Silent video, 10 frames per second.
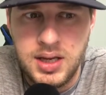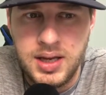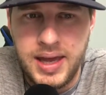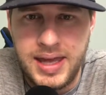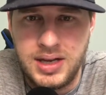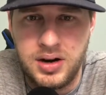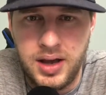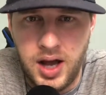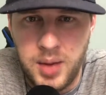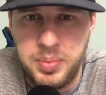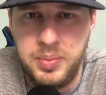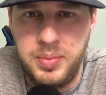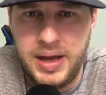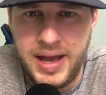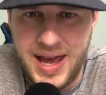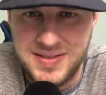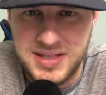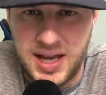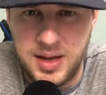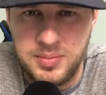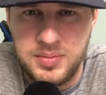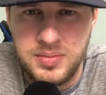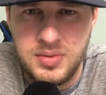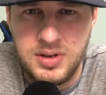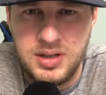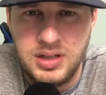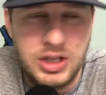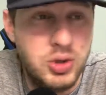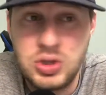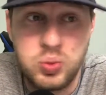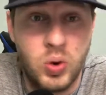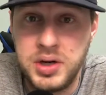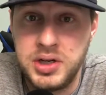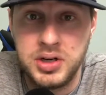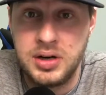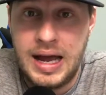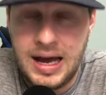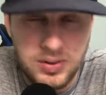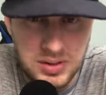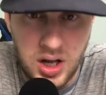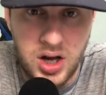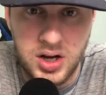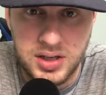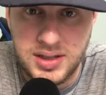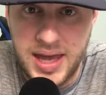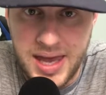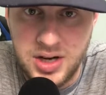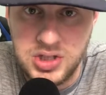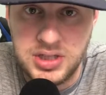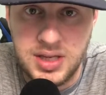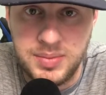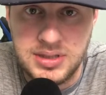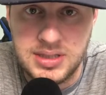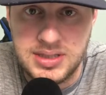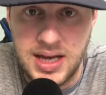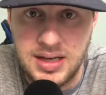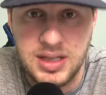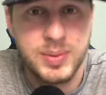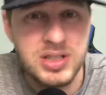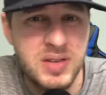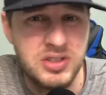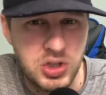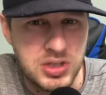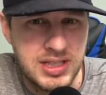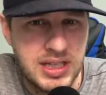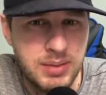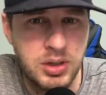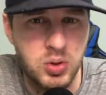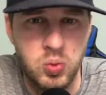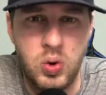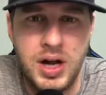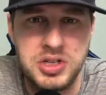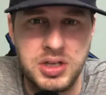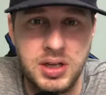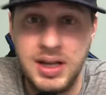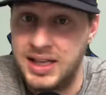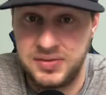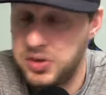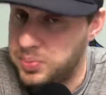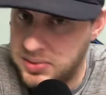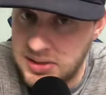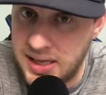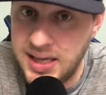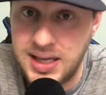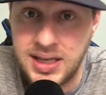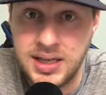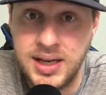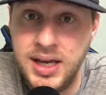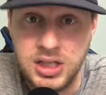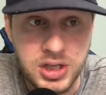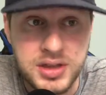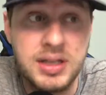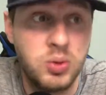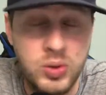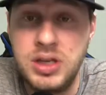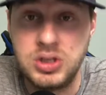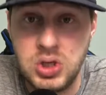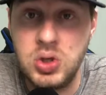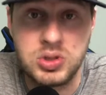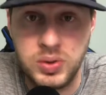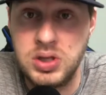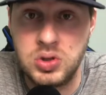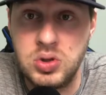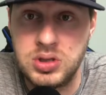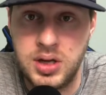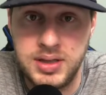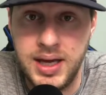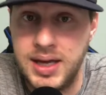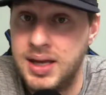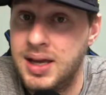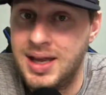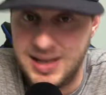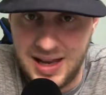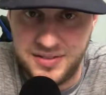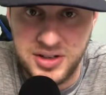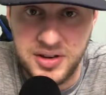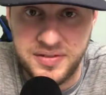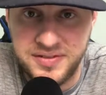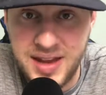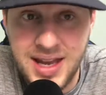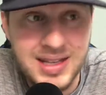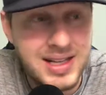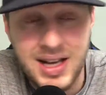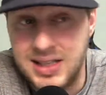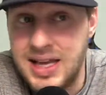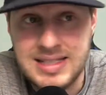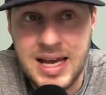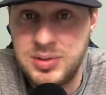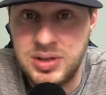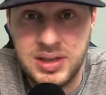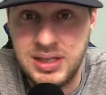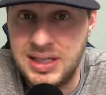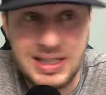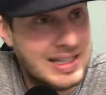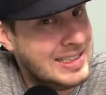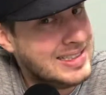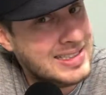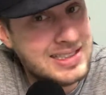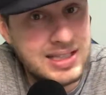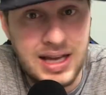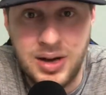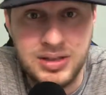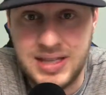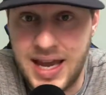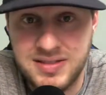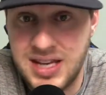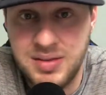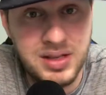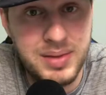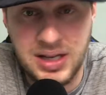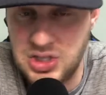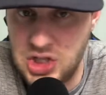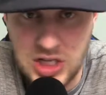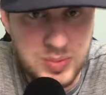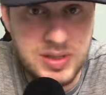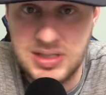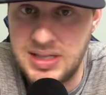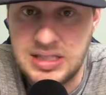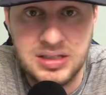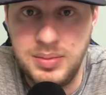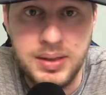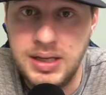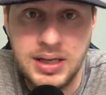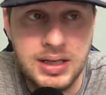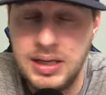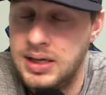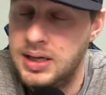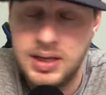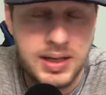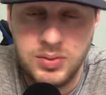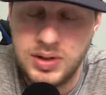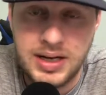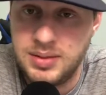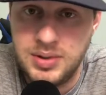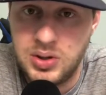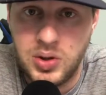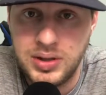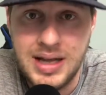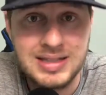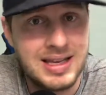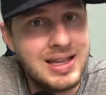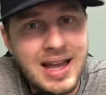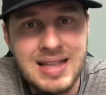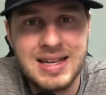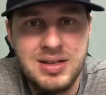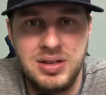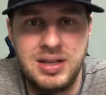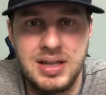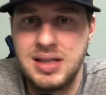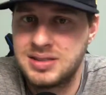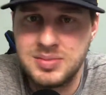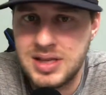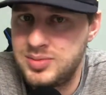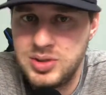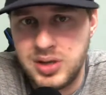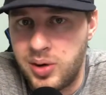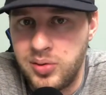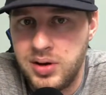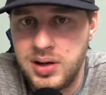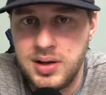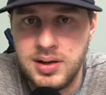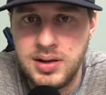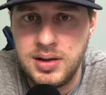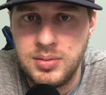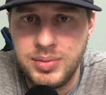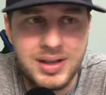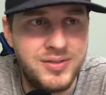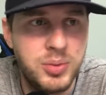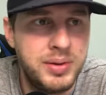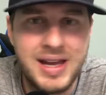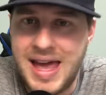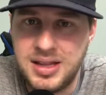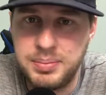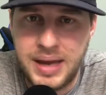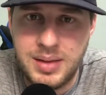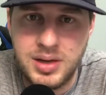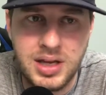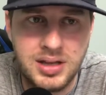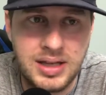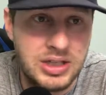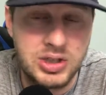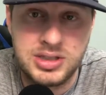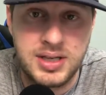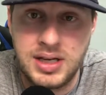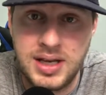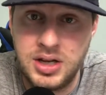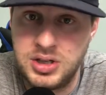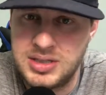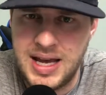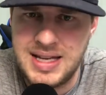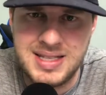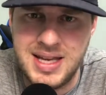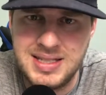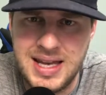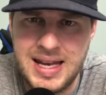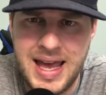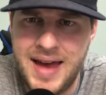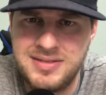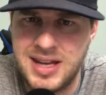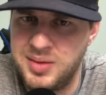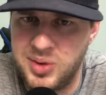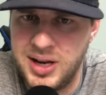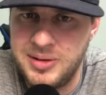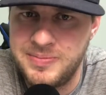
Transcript: and they're up at halftime, you just wonder how long that energy can be sustained, especially if it's your team that you're watching. If you're playing, you're thinking, we can do this all day. Now, if you're a fan, a lot of times you're thinking, it's halftime, they make adjustments and that's going to be it, and we're not going to be able to hold on. A lot of times you think that, sometimes you don't. If you're playing Alabama and you're Citadel, you're tied 10-10 at halftime, right?